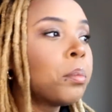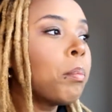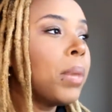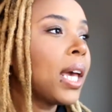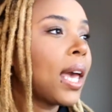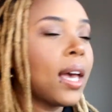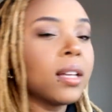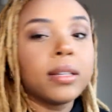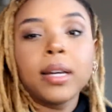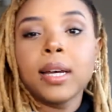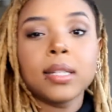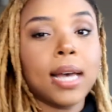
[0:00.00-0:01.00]
big heads,
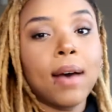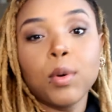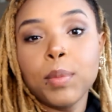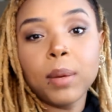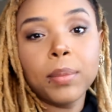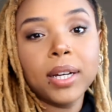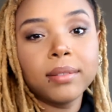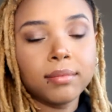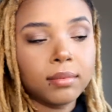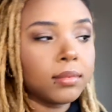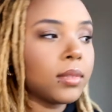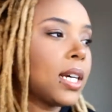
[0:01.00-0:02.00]
I guess I have a big butt.
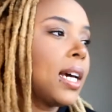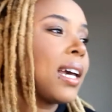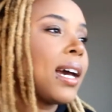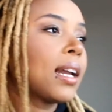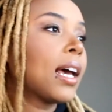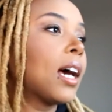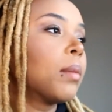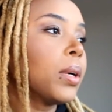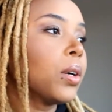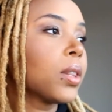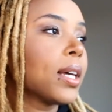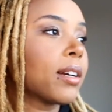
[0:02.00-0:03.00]
And I kind of had
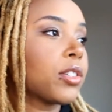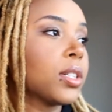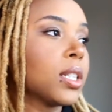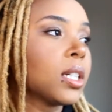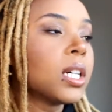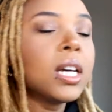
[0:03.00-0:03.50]
both actually.